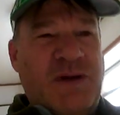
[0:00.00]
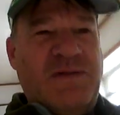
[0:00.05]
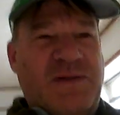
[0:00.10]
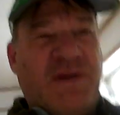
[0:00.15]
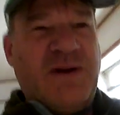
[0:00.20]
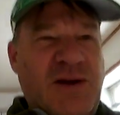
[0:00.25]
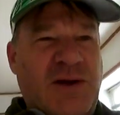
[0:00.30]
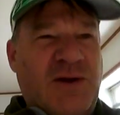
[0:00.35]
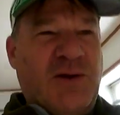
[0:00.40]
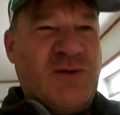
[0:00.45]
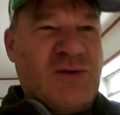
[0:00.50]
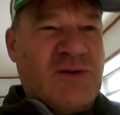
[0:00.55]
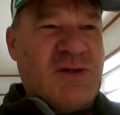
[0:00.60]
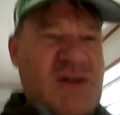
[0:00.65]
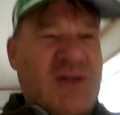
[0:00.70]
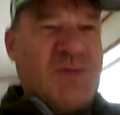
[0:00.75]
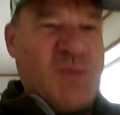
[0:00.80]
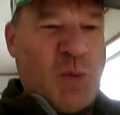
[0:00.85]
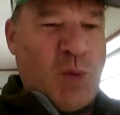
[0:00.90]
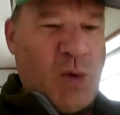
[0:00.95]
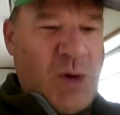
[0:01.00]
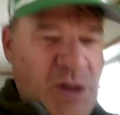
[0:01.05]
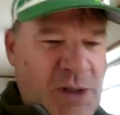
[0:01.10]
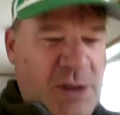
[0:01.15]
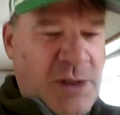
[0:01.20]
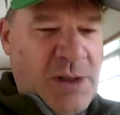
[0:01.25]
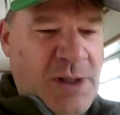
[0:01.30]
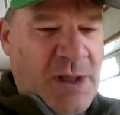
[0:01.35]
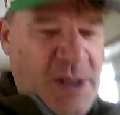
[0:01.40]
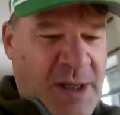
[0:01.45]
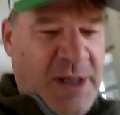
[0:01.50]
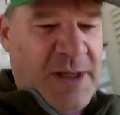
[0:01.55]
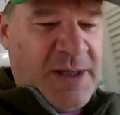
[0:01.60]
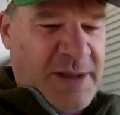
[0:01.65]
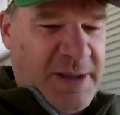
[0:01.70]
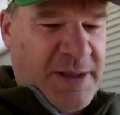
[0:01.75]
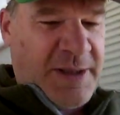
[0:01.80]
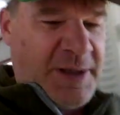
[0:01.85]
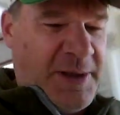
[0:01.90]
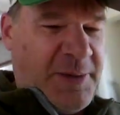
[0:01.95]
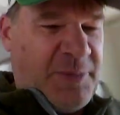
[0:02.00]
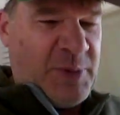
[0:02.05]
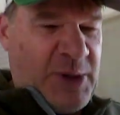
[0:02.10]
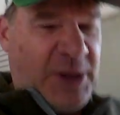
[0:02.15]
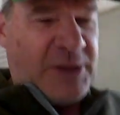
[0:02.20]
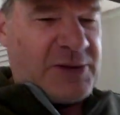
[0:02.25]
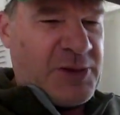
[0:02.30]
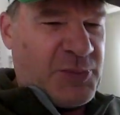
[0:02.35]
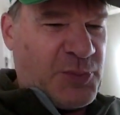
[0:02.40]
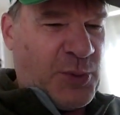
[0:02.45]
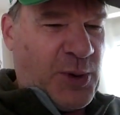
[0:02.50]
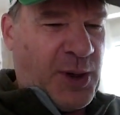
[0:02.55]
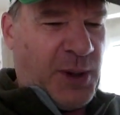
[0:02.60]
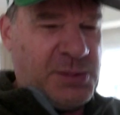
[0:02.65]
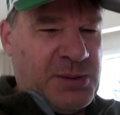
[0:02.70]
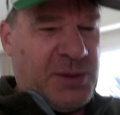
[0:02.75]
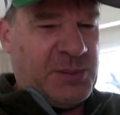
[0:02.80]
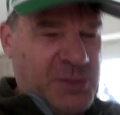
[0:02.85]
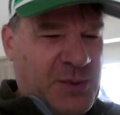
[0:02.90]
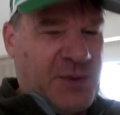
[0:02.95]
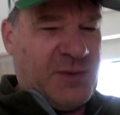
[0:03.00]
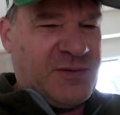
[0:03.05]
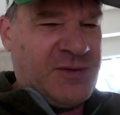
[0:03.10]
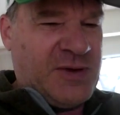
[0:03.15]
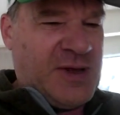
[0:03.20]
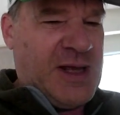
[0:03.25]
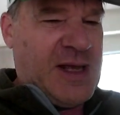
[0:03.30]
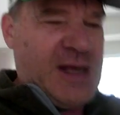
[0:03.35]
videos this morning, and I've got the problem of,